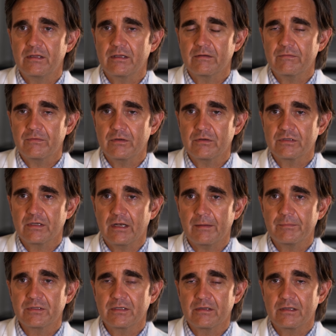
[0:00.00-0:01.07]
the infusion
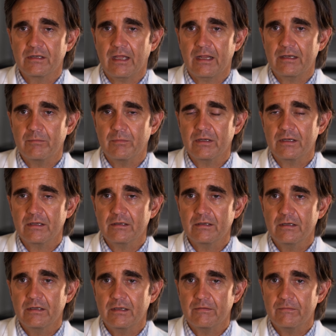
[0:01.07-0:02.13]
up to the 90-minute
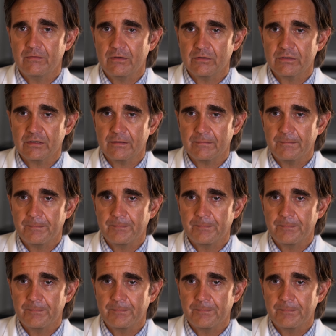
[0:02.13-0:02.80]
infusion.